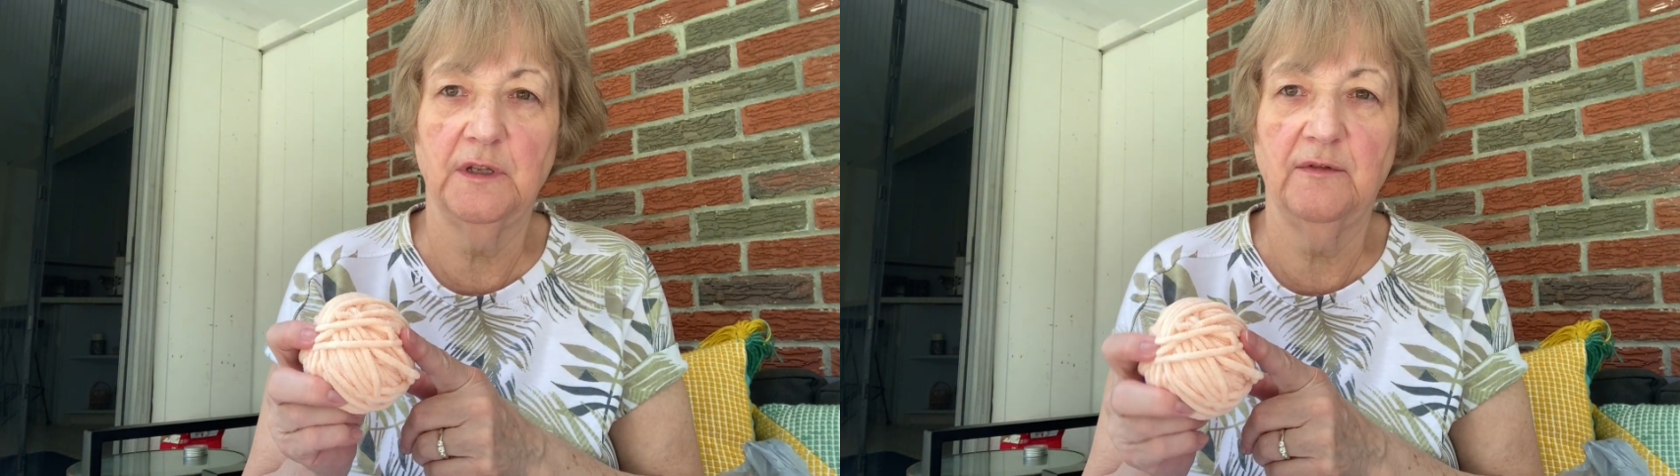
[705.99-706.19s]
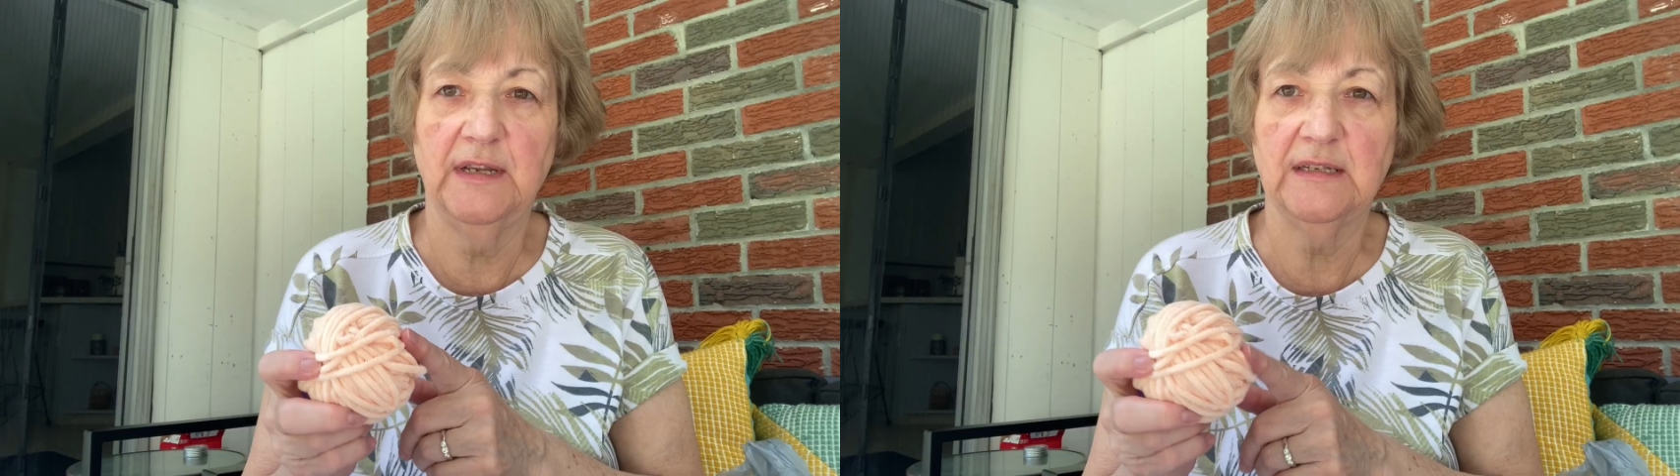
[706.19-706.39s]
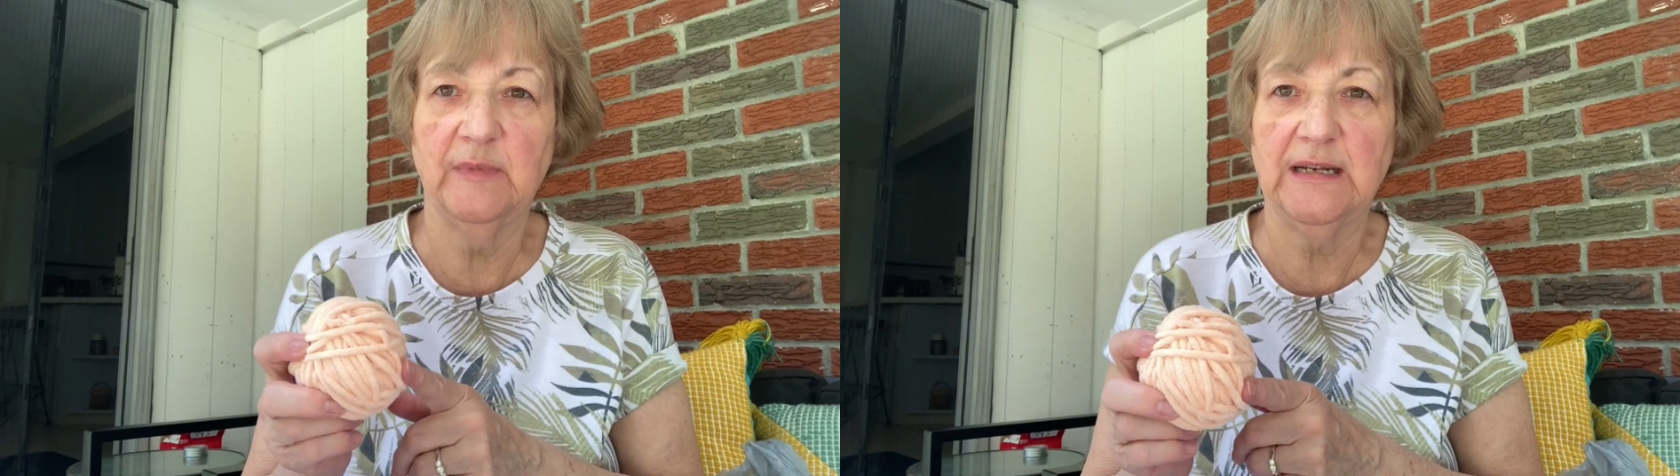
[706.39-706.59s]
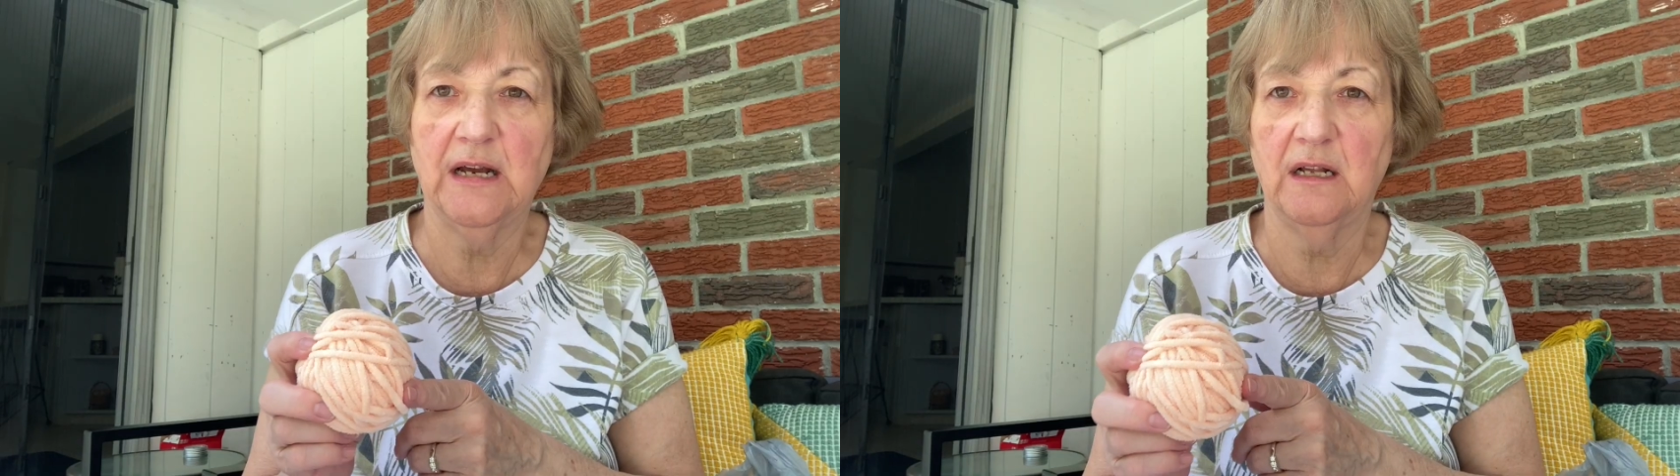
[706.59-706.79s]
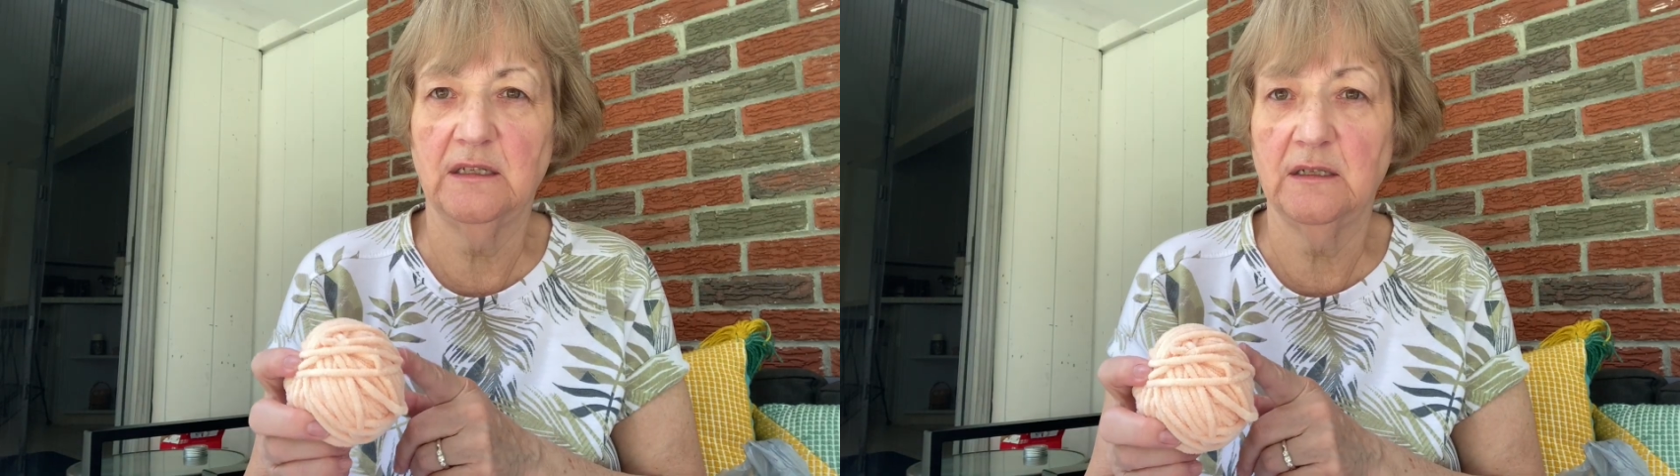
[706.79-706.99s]
the face of my
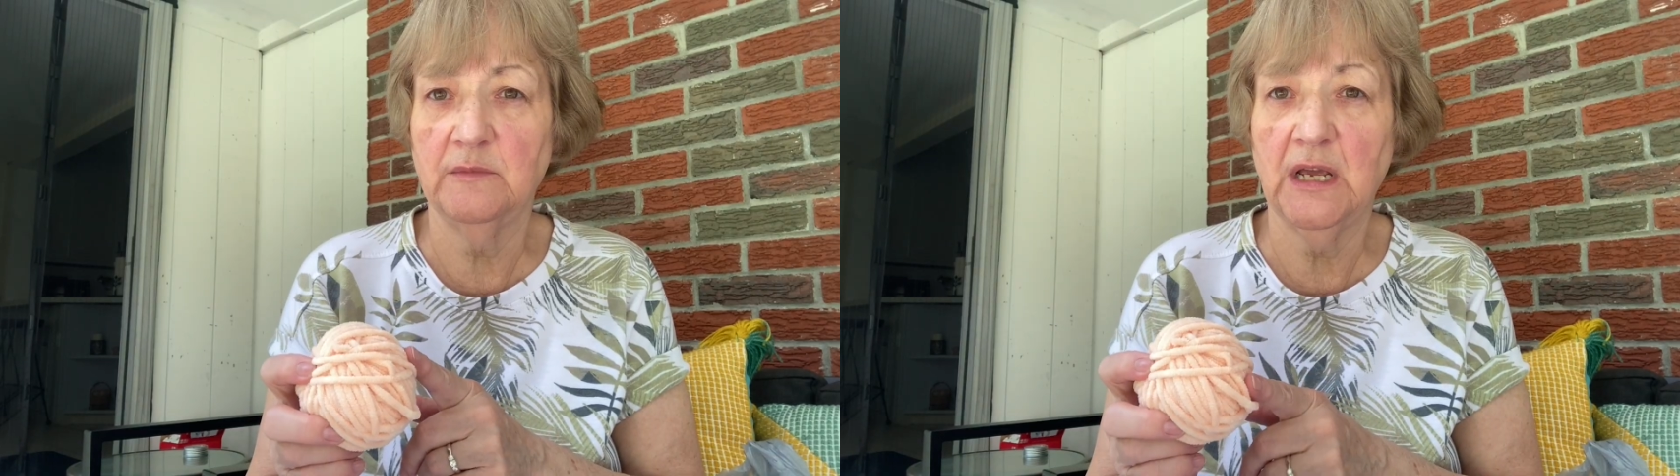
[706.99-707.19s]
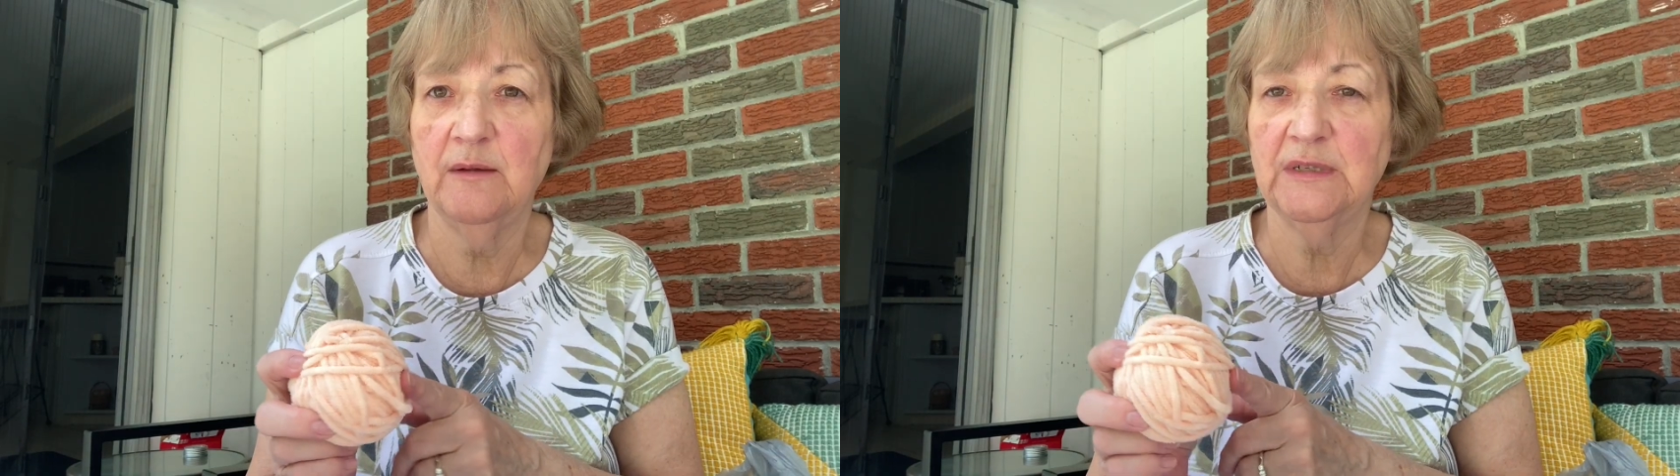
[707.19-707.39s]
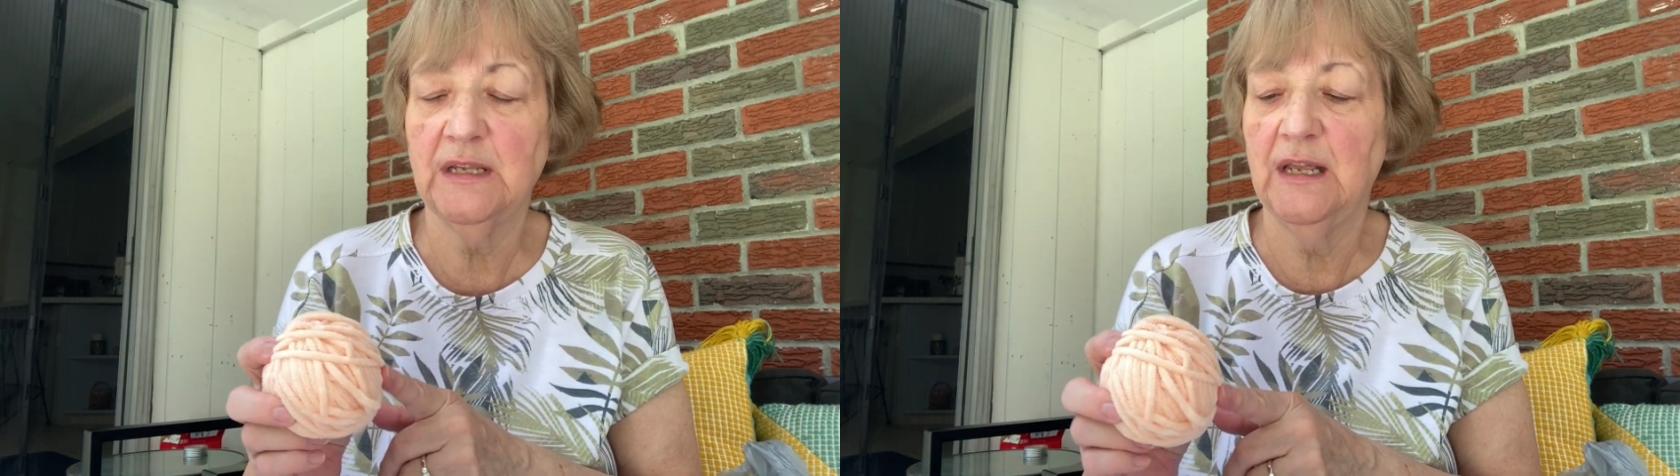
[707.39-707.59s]
dolls sometimes.